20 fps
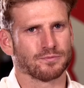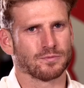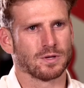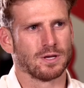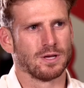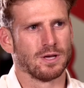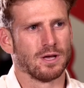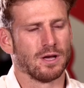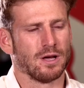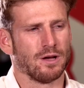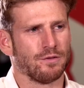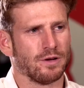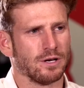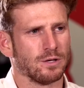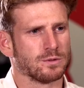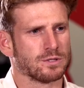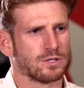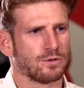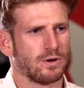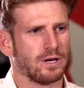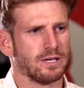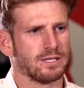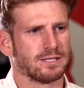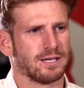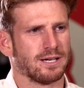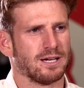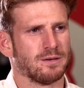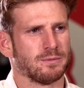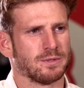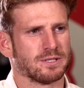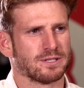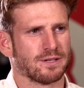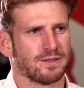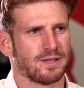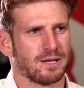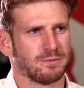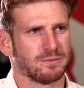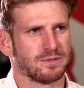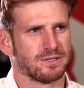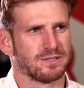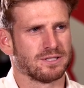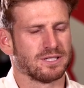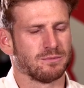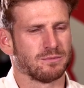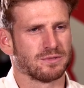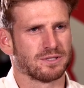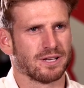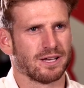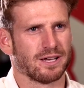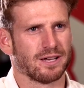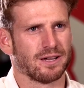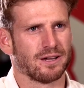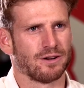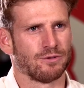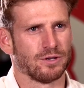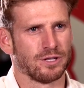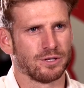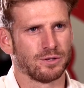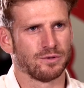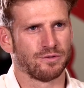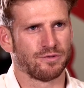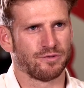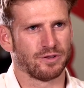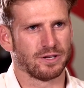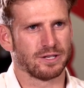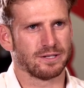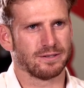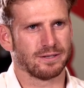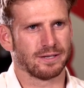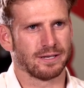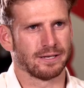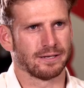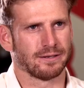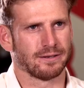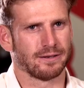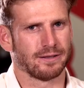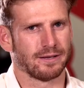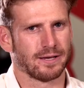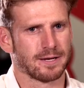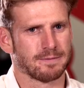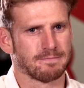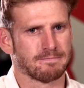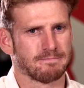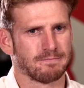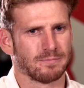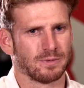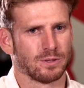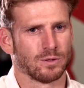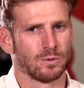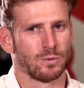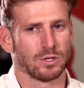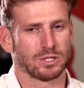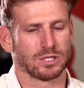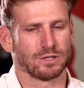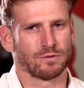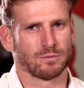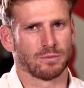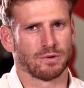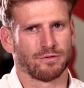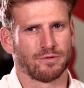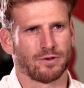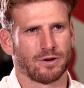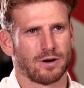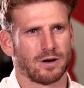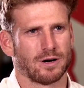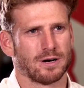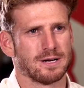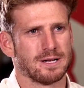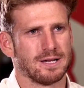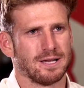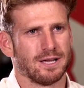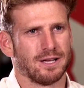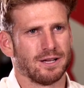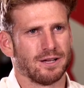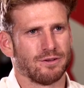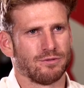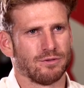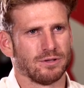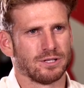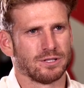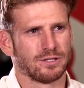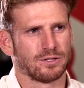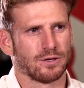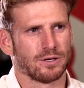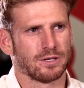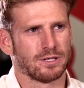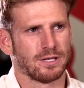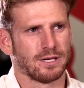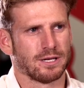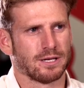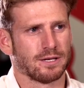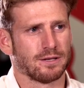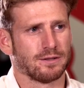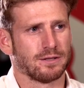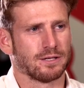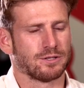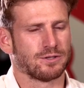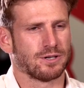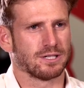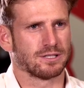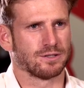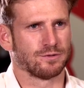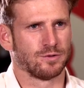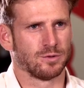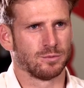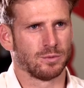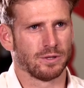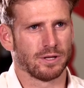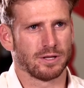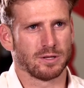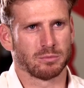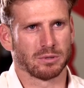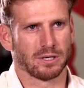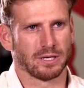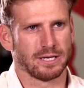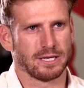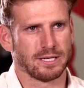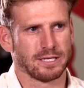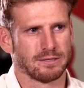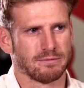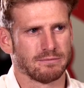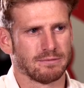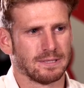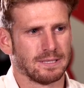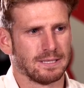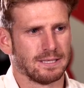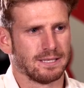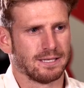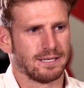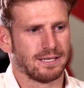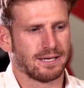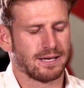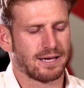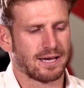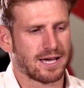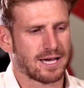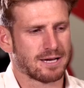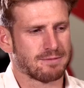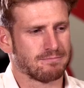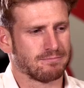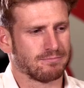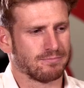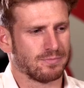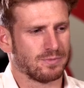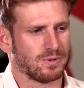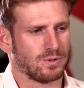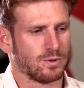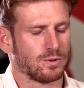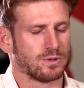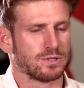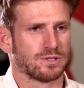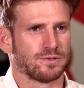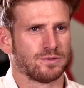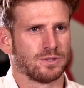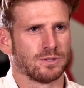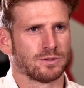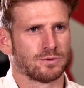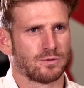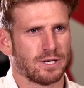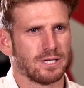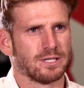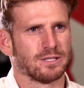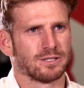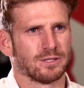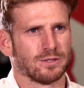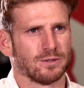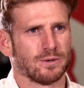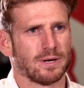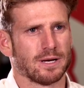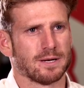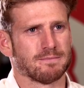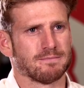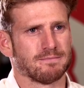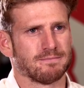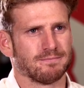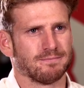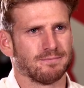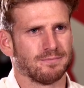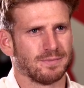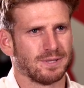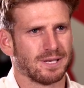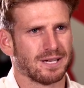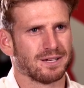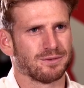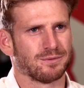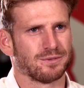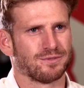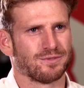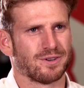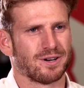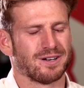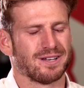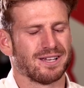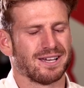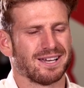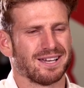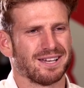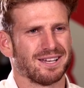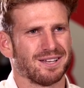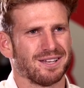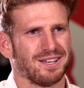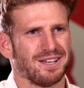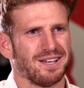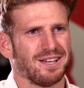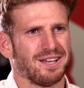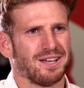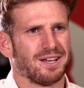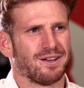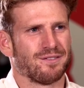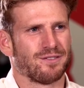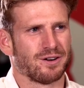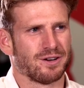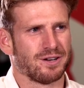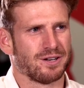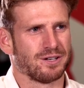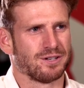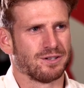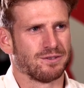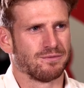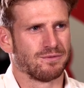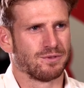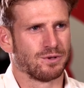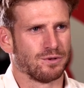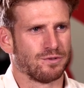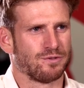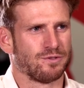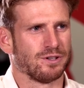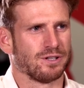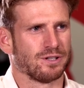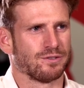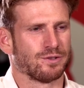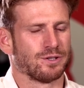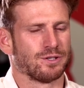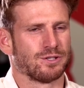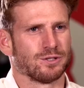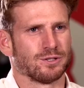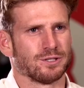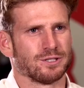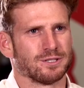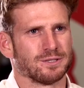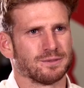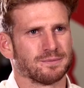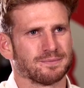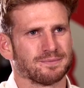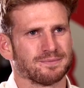I felt it was the right time, and Southampton seems a really good fit, and you know, watching from afar, really enjoyed the attractive football that they play, and you know, it just feels right. So yeah, it's very a very good feeling for the choice.